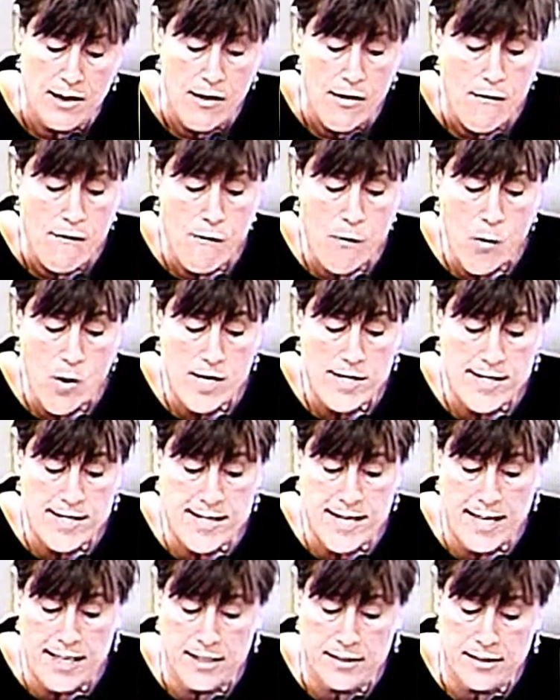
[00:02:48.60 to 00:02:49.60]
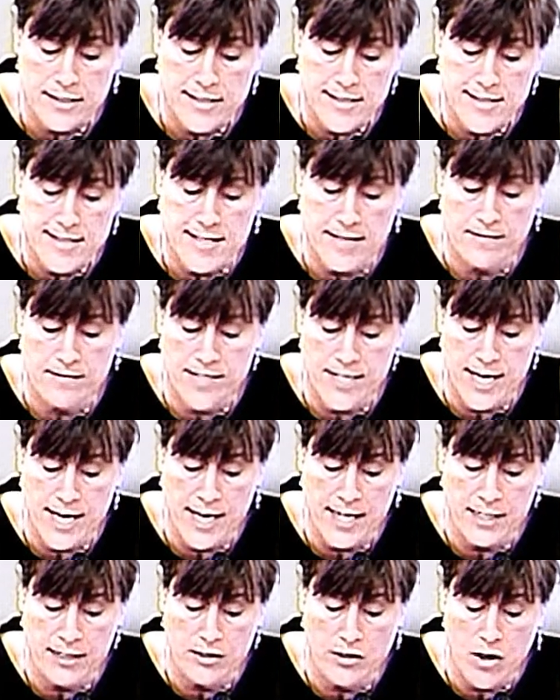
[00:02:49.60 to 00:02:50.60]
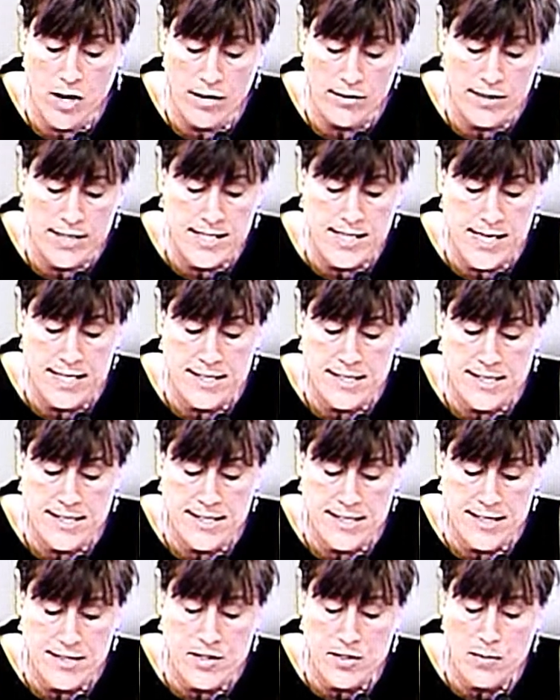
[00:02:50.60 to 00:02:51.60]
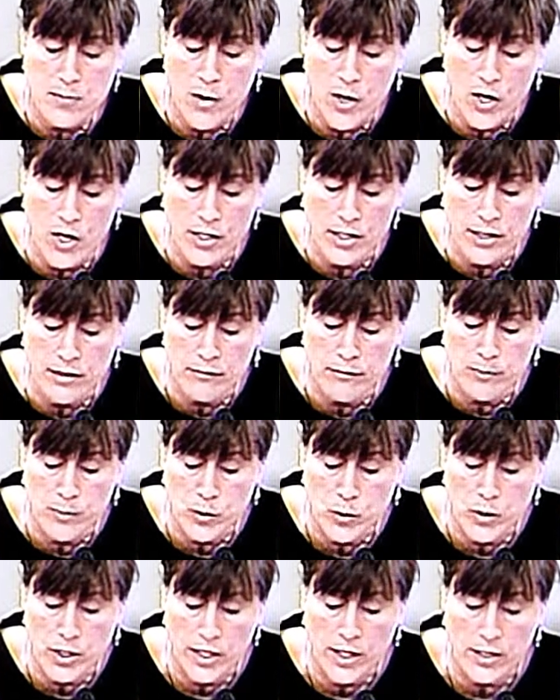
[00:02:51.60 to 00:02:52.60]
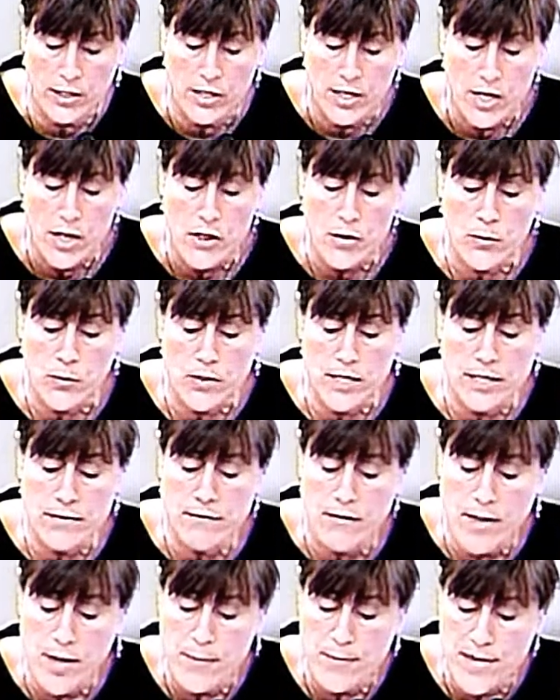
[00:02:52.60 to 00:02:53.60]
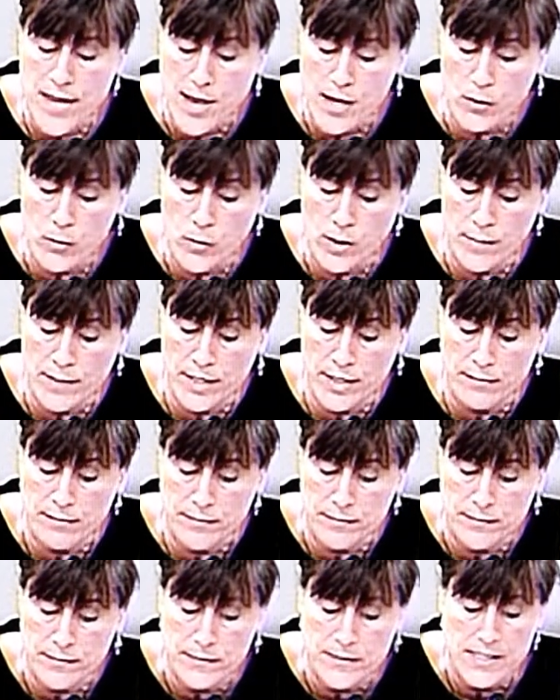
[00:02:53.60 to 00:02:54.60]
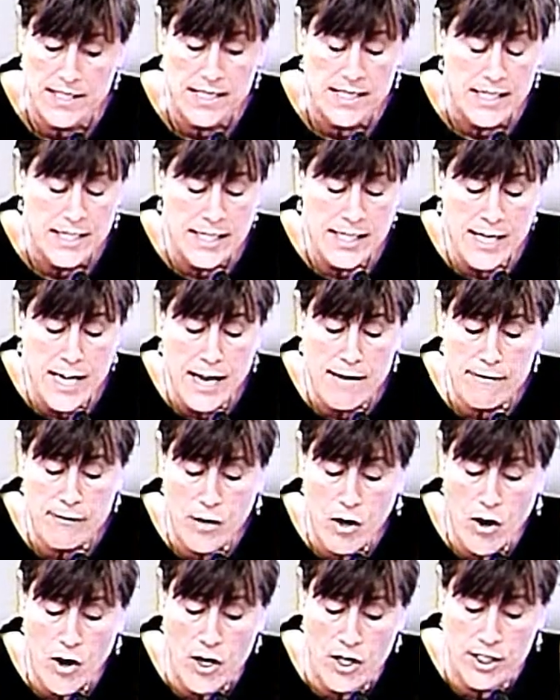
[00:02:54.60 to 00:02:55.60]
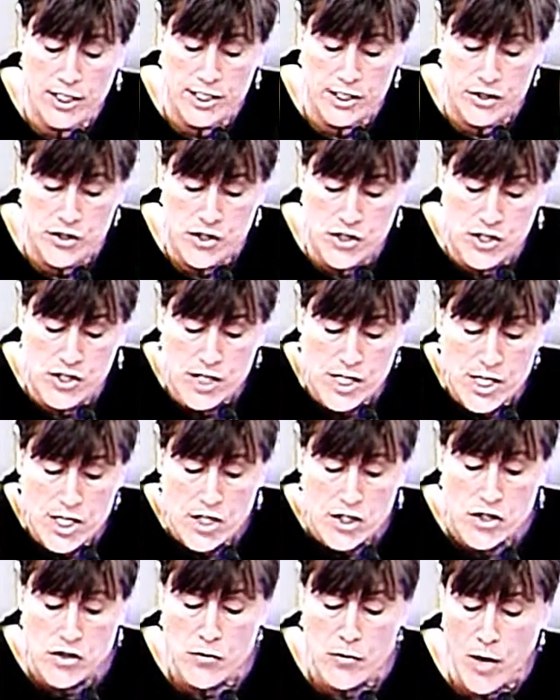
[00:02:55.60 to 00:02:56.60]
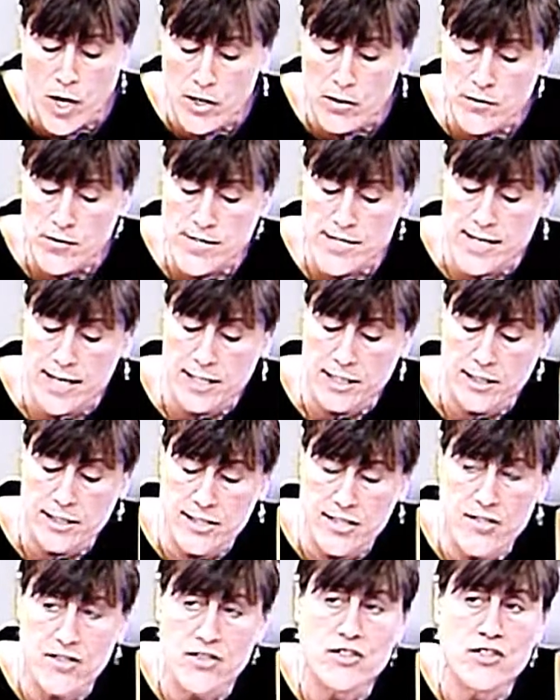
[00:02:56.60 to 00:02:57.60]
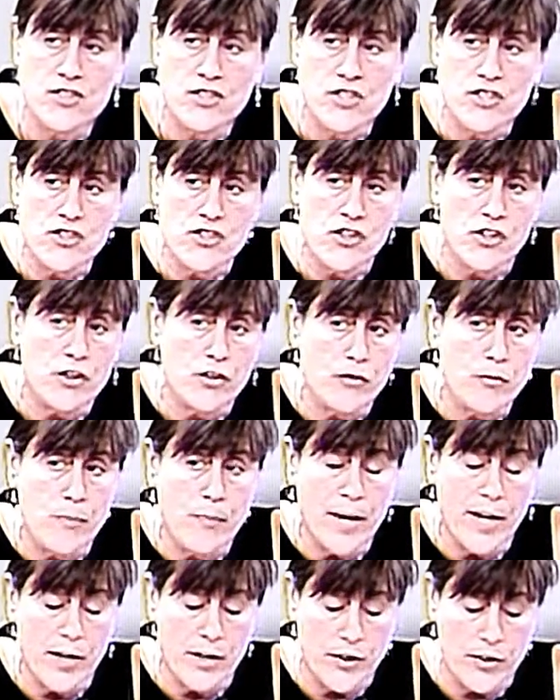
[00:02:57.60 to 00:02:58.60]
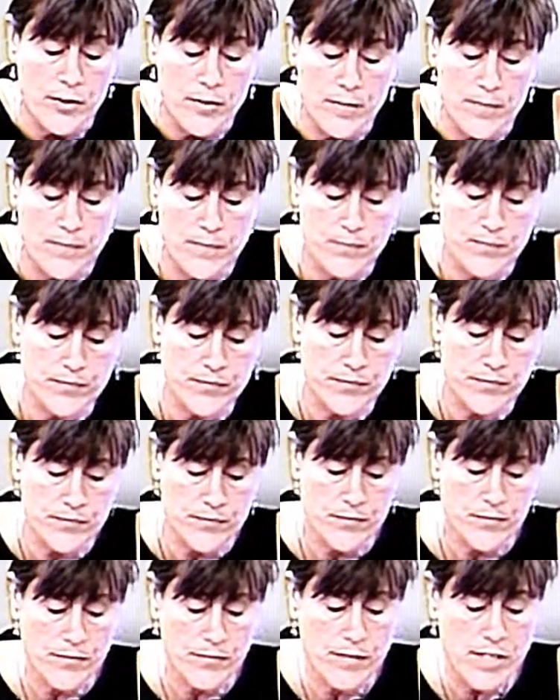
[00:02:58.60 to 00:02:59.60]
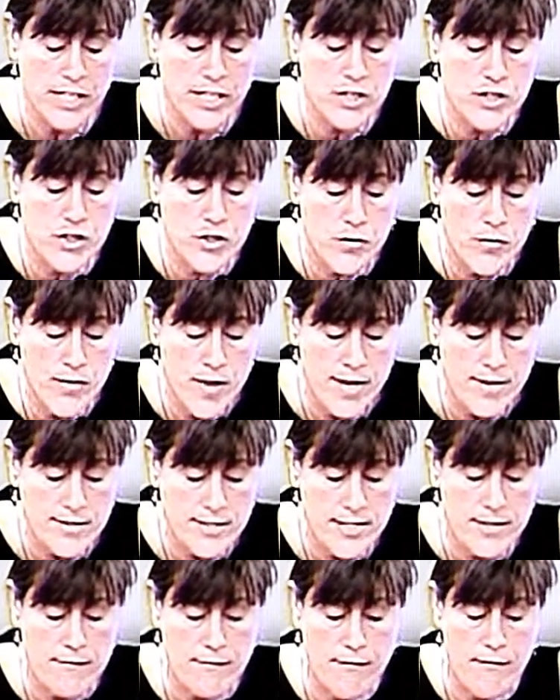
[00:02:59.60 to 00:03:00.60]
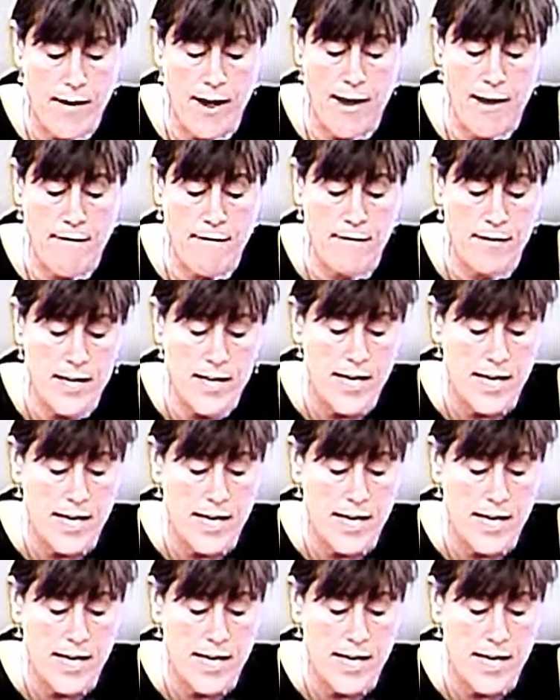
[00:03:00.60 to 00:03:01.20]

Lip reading: 4 cyclists have died along the densest part of Bloor, 3 of them young women. Enough carnage. Toronto cyclists deserve better. In 2005,